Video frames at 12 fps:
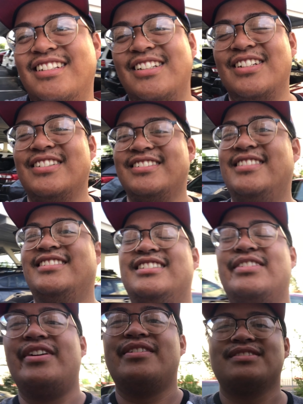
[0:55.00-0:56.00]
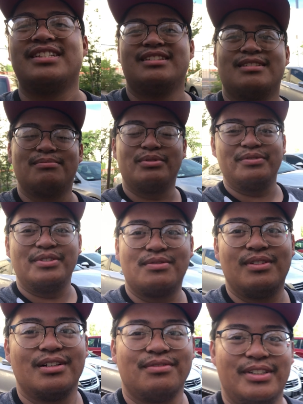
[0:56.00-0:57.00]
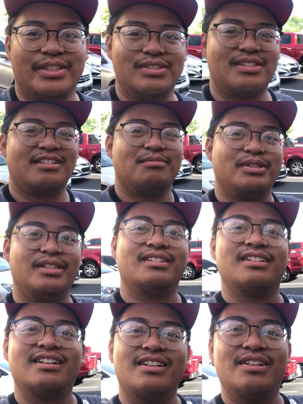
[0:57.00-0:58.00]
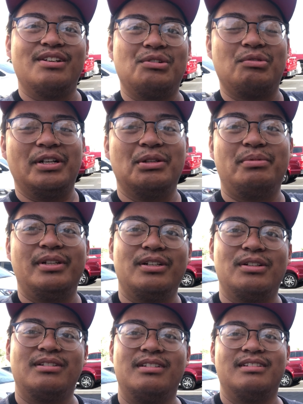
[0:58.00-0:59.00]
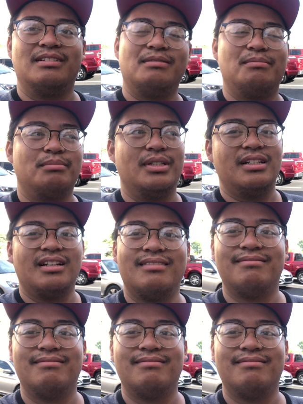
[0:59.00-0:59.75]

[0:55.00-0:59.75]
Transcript: Yeah, if you haven't seen the previous vlog video, it's gonna be right up here. But yeah.